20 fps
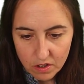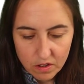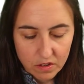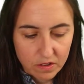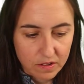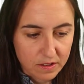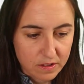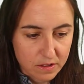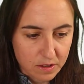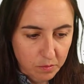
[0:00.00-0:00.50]

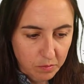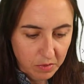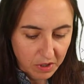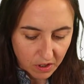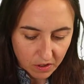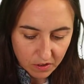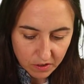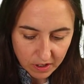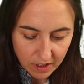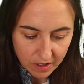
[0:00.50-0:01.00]
it
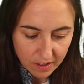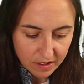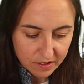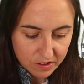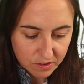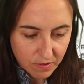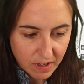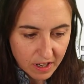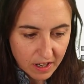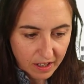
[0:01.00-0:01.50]
disappeared. Okay,
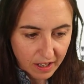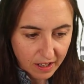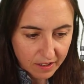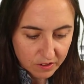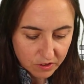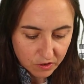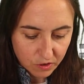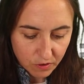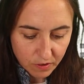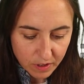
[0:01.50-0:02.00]
let's write it
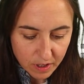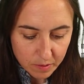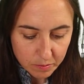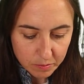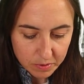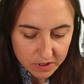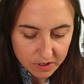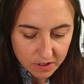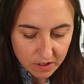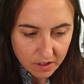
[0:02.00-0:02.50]
again.
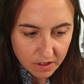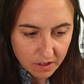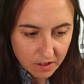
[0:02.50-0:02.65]
Trips